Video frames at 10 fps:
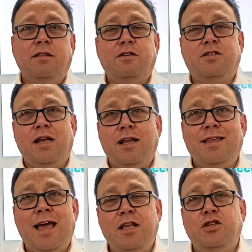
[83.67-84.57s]
The
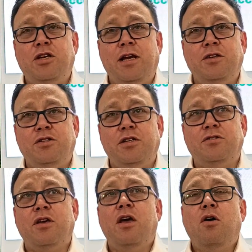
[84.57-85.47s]
cylinder head
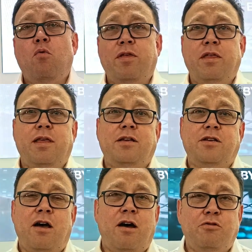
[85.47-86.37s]
changes, whether
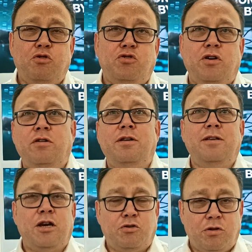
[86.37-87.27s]
that's a hydrogen,
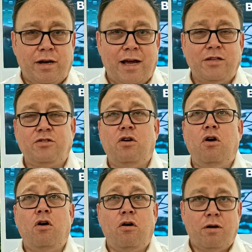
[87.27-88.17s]
natural gas,
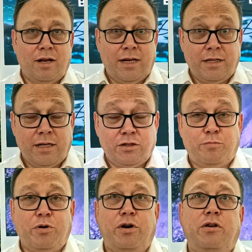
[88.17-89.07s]
or clean diesel
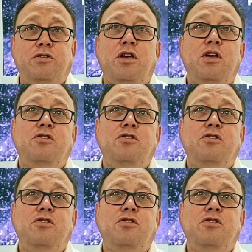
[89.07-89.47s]
product.